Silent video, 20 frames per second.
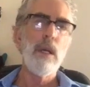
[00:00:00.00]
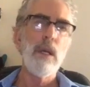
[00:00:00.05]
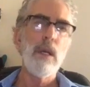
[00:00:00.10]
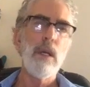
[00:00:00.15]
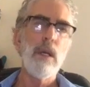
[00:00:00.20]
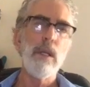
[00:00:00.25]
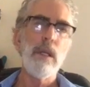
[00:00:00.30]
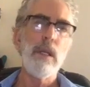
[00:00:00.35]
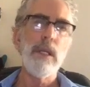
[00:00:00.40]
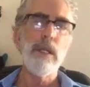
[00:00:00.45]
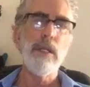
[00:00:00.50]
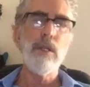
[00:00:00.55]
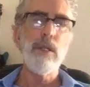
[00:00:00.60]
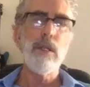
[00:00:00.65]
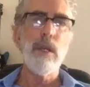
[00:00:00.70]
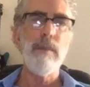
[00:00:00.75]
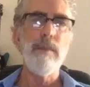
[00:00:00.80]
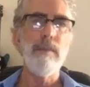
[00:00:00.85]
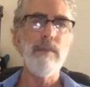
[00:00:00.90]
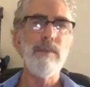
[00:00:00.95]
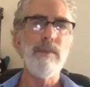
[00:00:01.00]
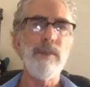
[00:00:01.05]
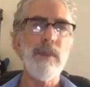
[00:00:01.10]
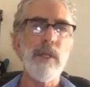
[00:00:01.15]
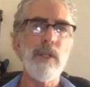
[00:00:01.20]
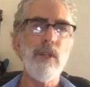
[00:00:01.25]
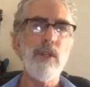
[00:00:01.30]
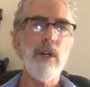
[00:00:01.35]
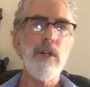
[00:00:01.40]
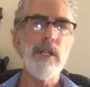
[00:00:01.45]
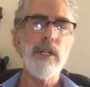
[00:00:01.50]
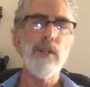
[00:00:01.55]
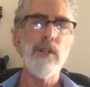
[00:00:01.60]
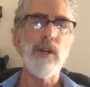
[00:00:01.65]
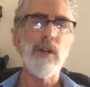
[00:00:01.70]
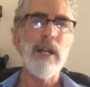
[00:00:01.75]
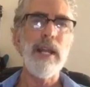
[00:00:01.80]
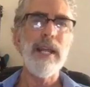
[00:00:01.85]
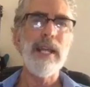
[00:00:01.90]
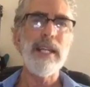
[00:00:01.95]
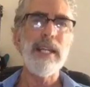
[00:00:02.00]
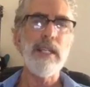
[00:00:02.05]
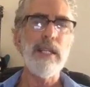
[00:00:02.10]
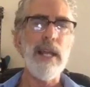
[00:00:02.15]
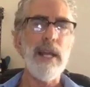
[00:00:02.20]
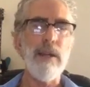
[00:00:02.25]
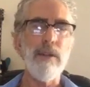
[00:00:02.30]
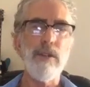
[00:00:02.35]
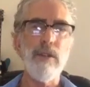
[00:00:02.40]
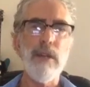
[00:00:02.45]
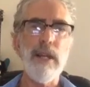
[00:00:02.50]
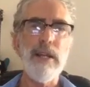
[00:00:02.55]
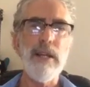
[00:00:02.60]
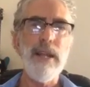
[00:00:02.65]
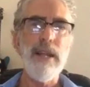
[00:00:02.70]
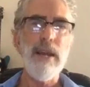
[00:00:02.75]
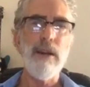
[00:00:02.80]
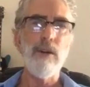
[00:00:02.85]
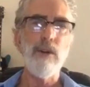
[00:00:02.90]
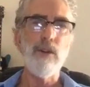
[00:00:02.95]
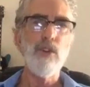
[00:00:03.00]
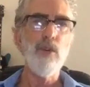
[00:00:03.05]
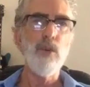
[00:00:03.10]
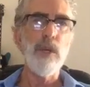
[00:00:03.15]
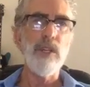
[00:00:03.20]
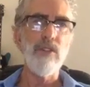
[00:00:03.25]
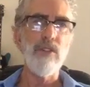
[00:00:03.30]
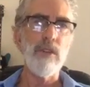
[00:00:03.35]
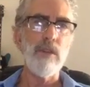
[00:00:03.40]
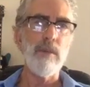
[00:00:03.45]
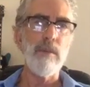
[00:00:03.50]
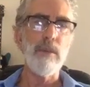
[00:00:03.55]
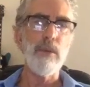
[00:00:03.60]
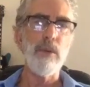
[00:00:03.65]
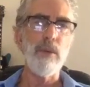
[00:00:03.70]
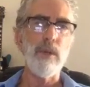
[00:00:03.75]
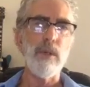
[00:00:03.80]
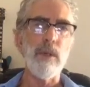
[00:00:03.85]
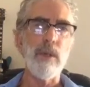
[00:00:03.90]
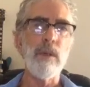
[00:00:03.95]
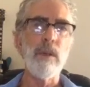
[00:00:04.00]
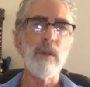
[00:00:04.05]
Then it's hard to get your legs down. So that narrow twist is important.